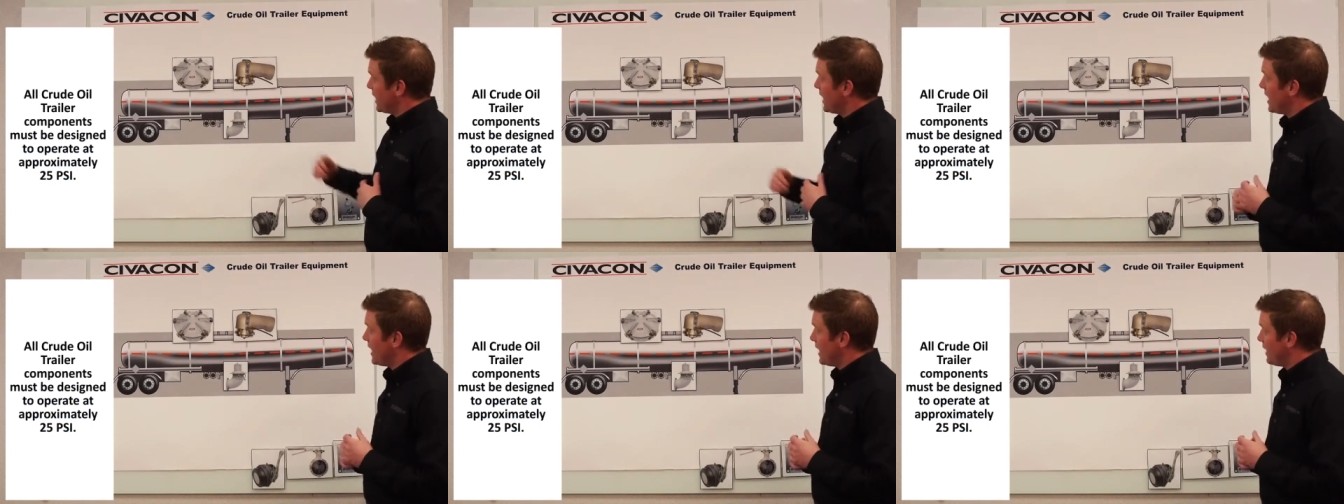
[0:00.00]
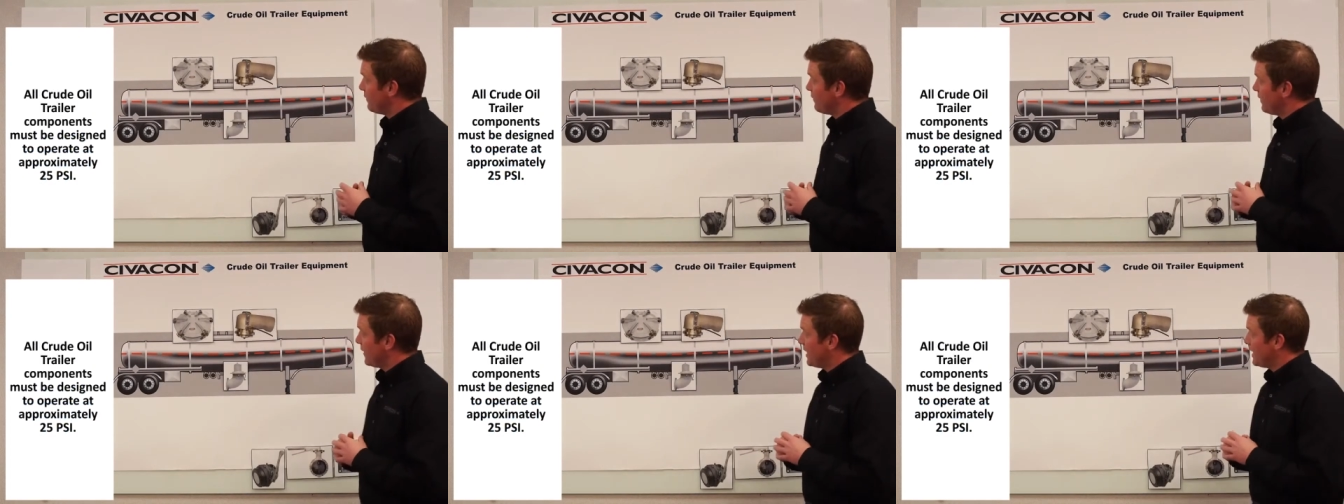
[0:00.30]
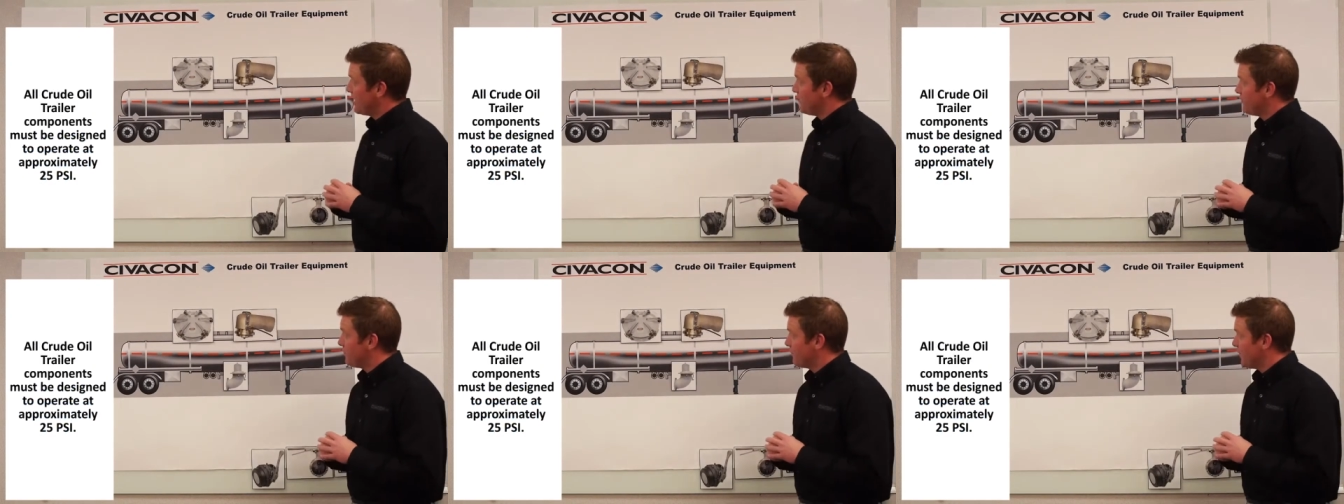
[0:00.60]
have
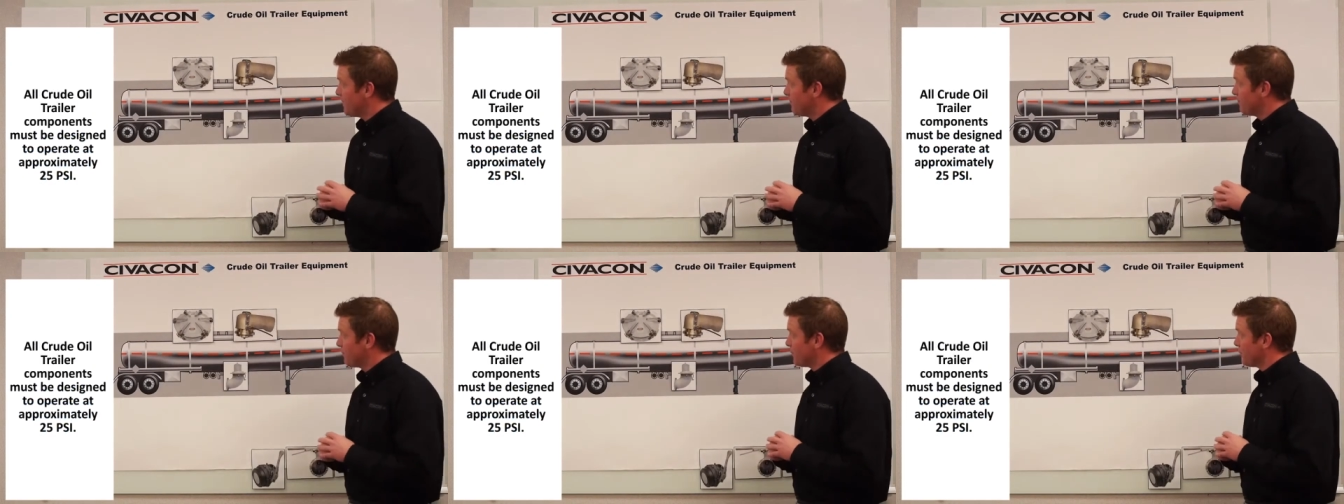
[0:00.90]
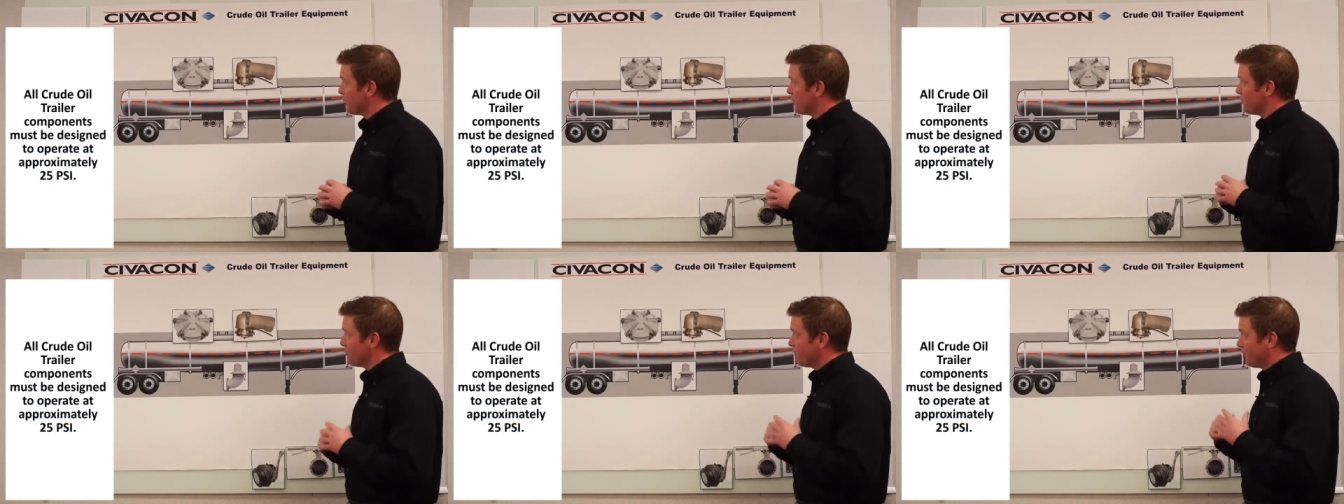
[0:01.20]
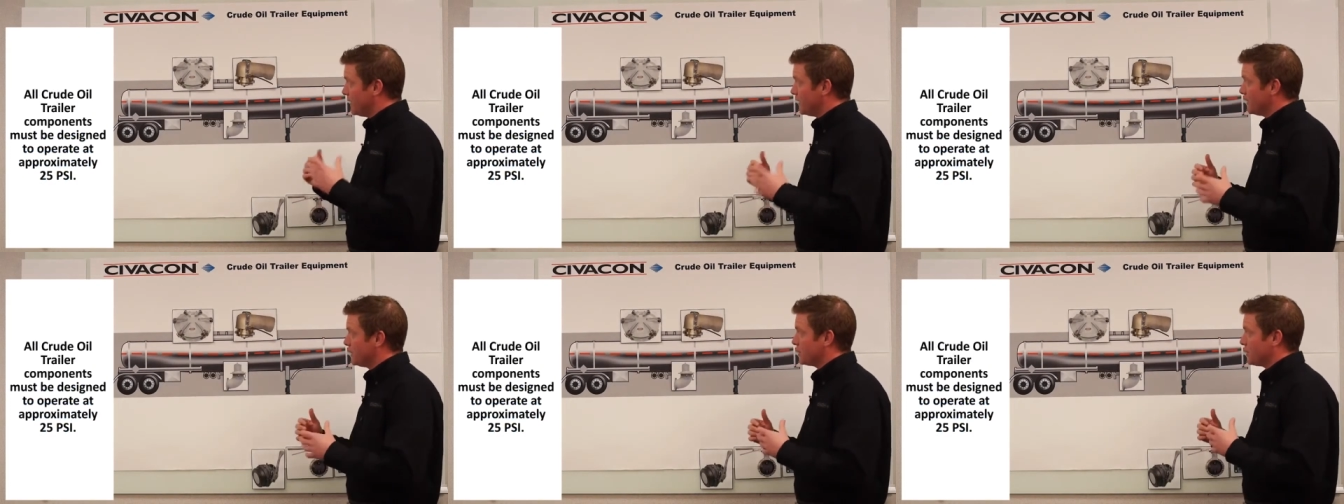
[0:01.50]
a vapor
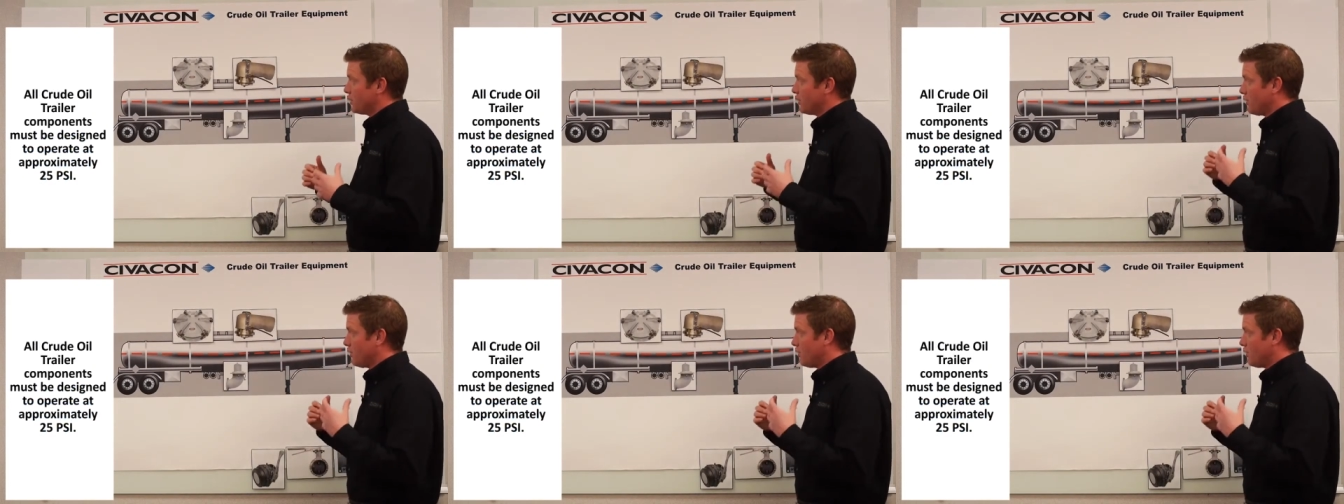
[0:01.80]
vent